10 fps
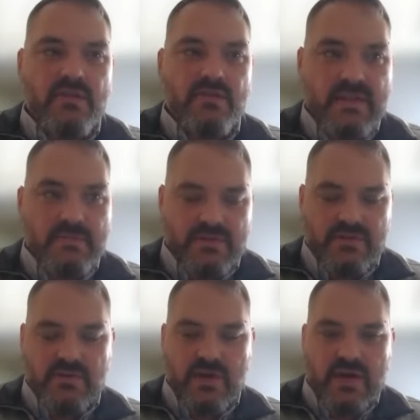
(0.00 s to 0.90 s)
those
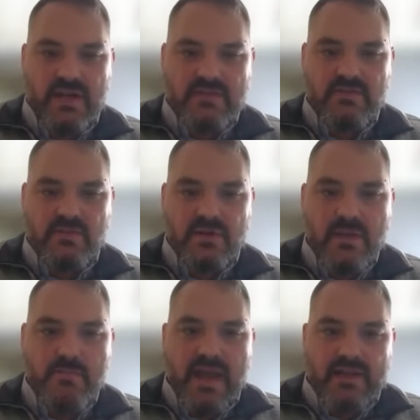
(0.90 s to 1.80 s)
temperature gradients were
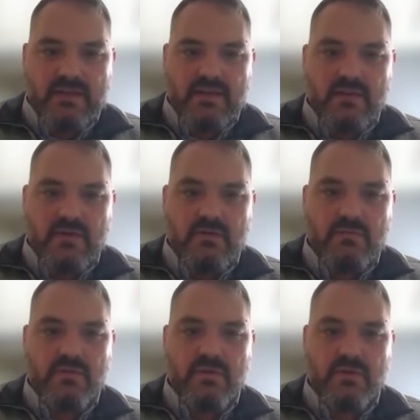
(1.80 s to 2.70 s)
impacting
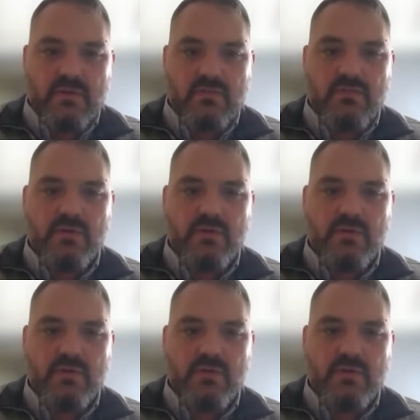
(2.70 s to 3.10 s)
your